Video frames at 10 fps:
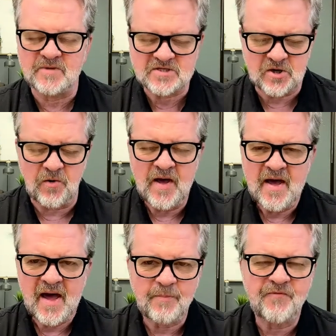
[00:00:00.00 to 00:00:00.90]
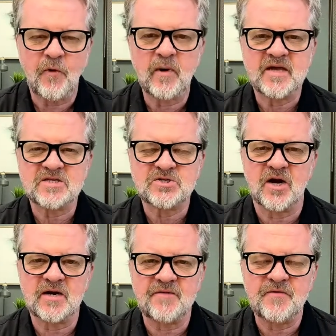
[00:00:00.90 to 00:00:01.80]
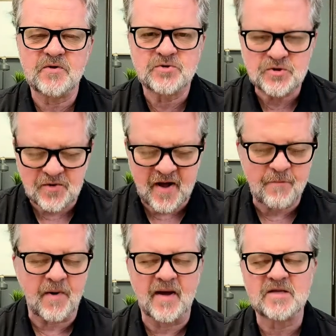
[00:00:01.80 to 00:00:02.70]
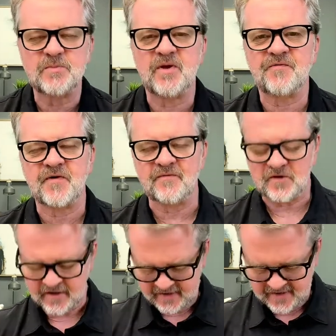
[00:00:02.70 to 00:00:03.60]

So, hey, before we get started, if you do not mind, do me a favor,